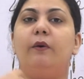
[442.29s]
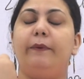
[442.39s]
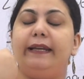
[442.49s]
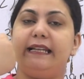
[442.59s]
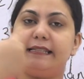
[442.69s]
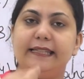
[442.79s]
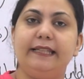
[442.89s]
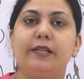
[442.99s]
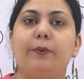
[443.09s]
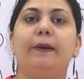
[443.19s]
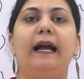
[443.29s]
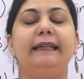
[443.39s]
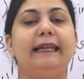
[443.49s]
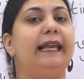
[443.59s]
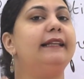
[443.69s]
When I sneeze out, I
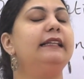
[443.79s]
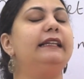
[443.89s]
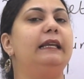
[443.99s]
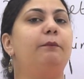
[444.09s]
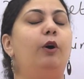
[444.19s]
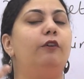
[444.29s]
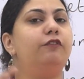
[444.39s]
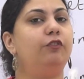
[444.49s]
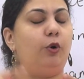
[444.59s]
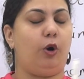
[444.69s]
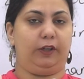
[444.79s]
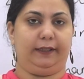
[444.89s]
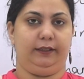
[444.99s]
take the name of God.